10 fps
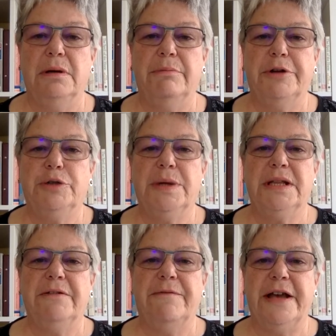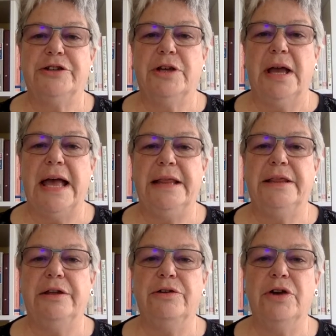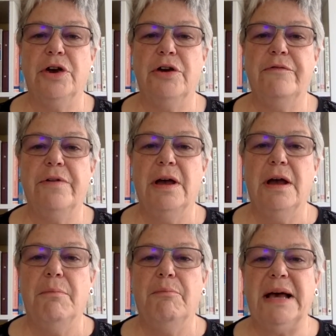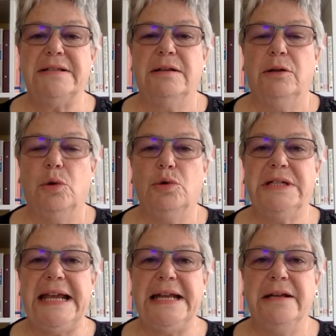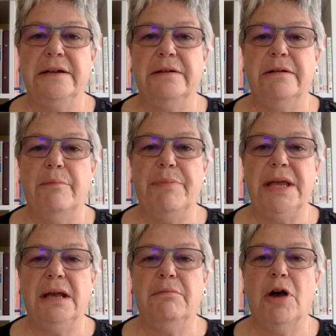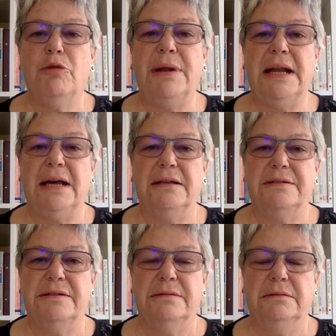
between the fascia and the nerve, muscle, or tendon being mobilized.